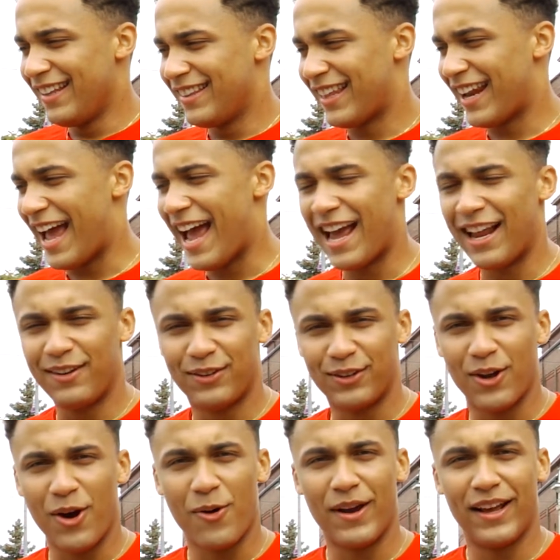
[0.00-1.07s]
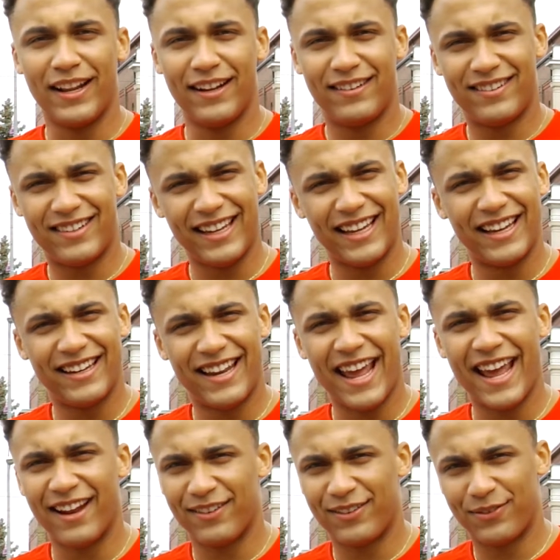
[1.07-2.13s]
that I had to go in and sing and
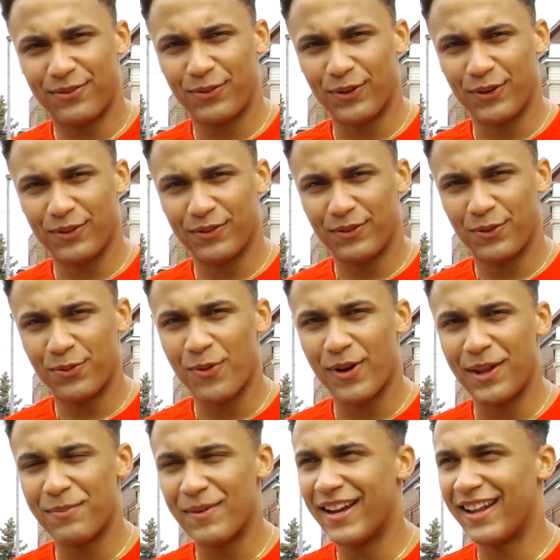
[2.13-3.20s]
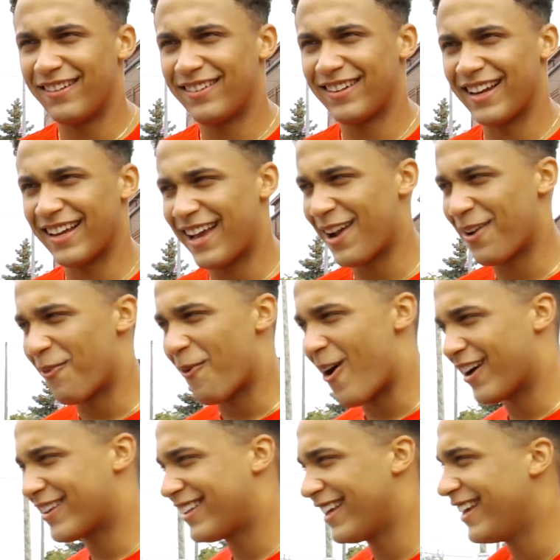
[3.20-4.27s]
dance for 20 minutes. And I kind of
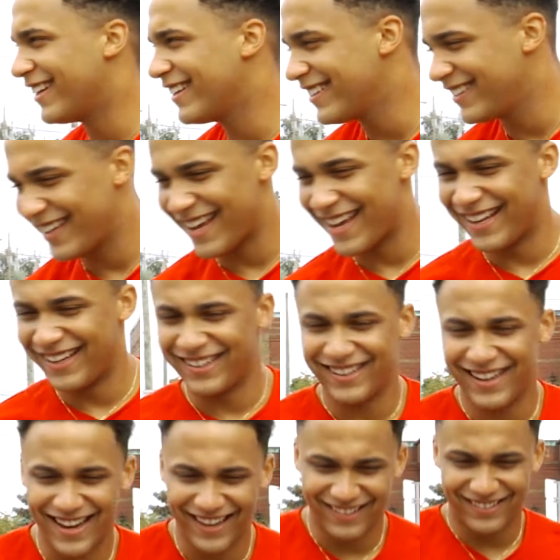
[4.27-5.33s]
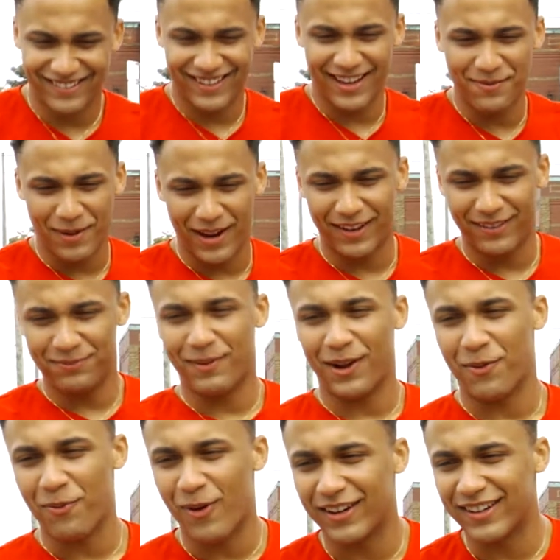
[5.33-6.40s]
walked in and I said my
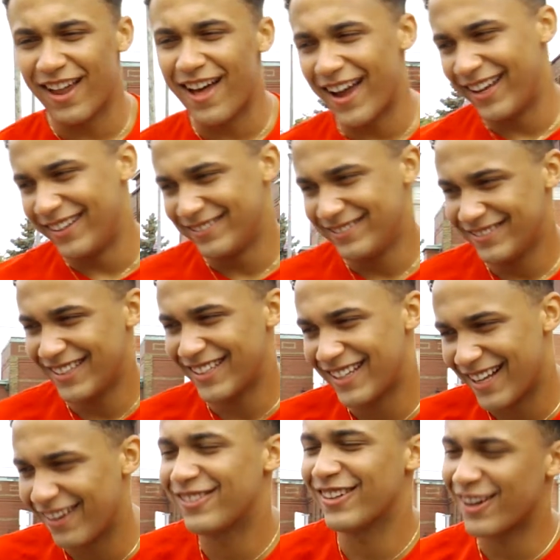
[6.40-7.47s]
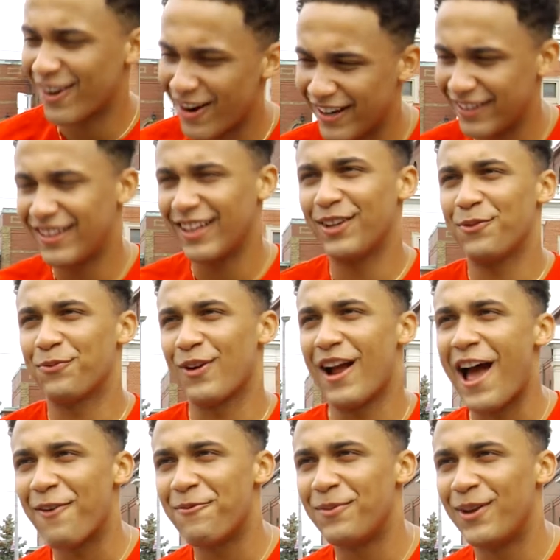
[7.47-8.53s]
one line, and I was like, all right, thank you for
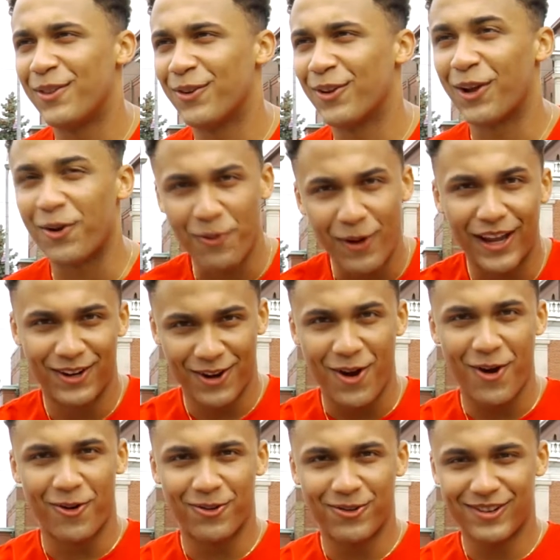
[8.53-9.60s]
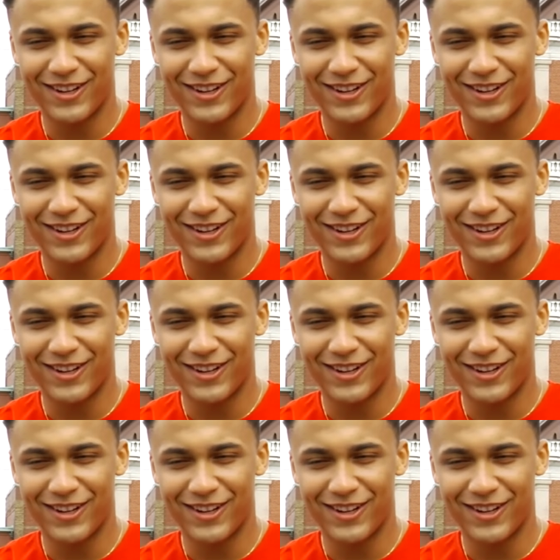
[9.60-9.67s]
having me. And they're like, wait, no,